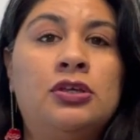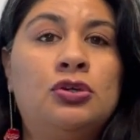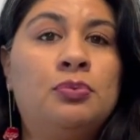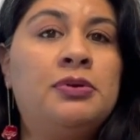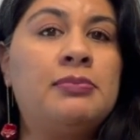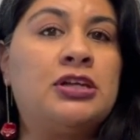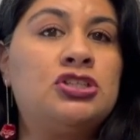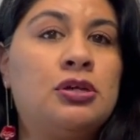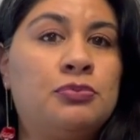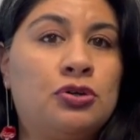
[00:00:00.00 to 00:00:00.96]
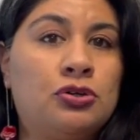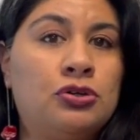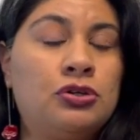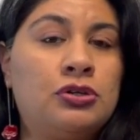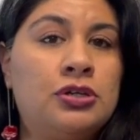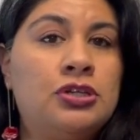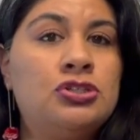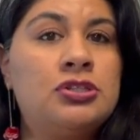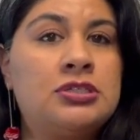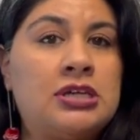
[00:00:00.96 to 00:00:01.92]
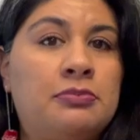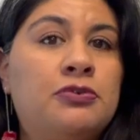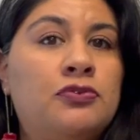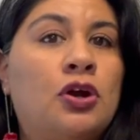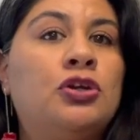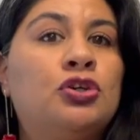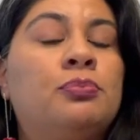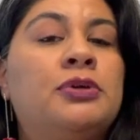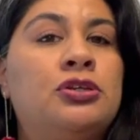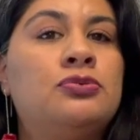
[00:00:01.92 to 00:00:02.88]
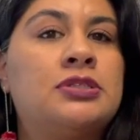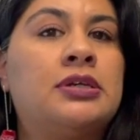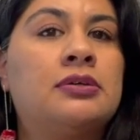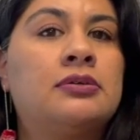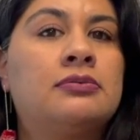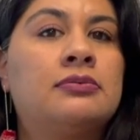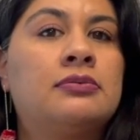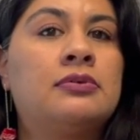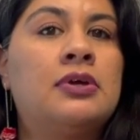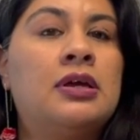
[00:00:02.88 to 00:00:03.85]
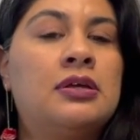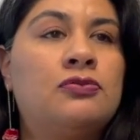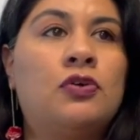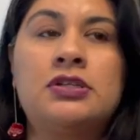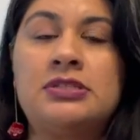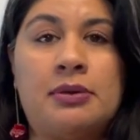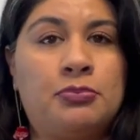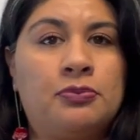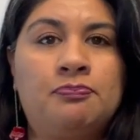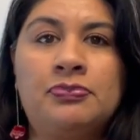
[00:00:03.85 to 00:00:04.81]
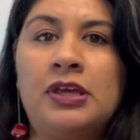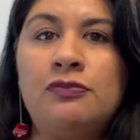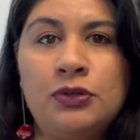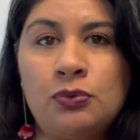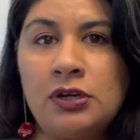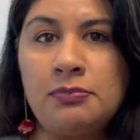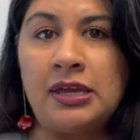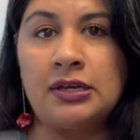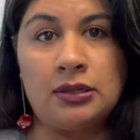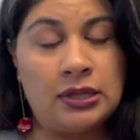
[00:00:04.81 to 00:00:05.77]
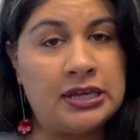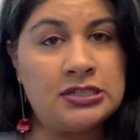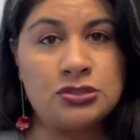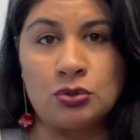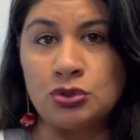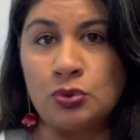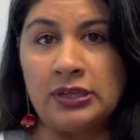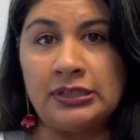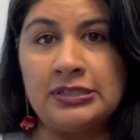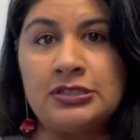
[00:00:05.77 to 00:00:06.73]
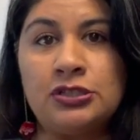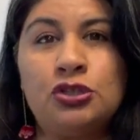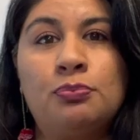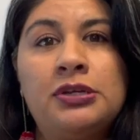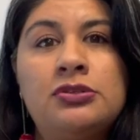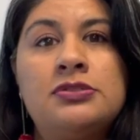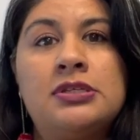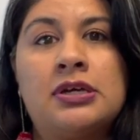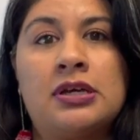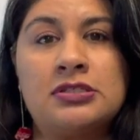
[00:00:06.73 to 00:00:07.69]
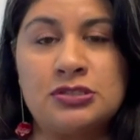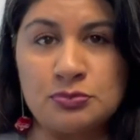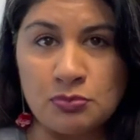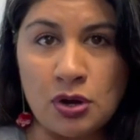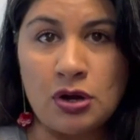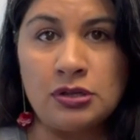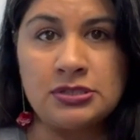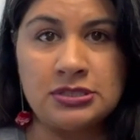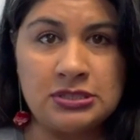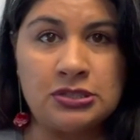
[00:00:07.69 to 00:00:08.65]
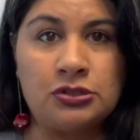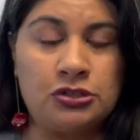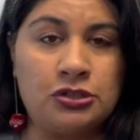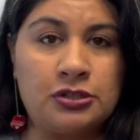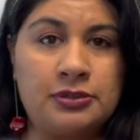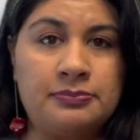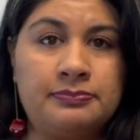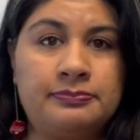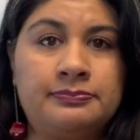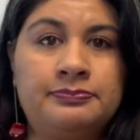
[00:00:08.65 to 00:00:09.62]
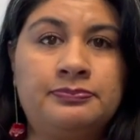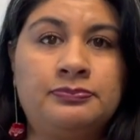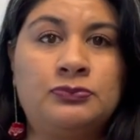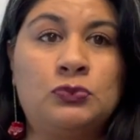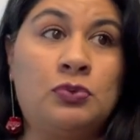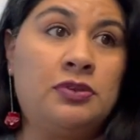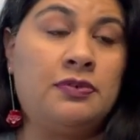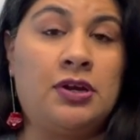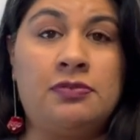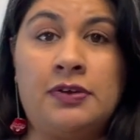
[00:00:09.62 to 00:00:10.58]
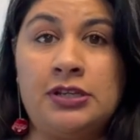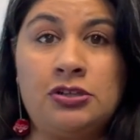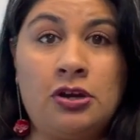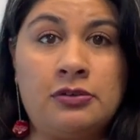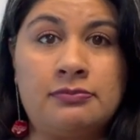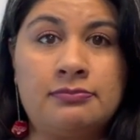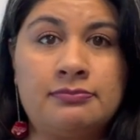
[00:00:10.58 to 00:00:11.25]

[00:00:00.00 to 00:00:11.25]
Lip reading: You'll be matching up your hook to the type of yarn you'll be using. For example, if you want to make lace or doilies, you'll be using a small steel hook with very fine yarn.